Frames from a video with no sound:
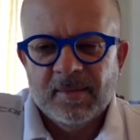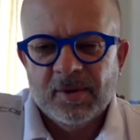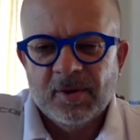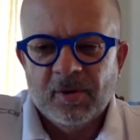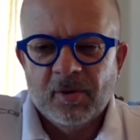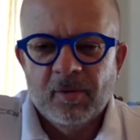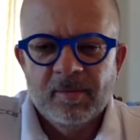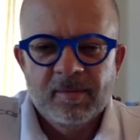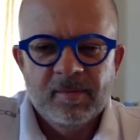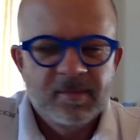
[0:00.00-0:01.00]
So
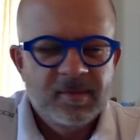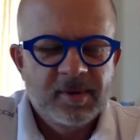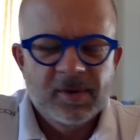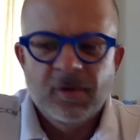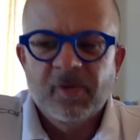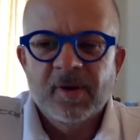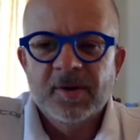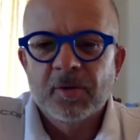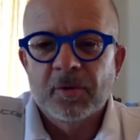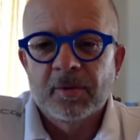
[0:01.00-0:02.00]
far,
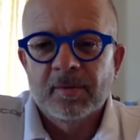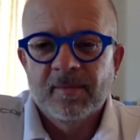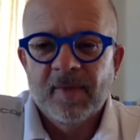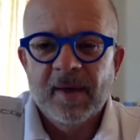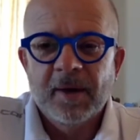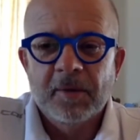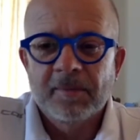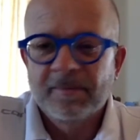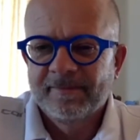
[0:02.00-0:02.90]
so good. Thank you.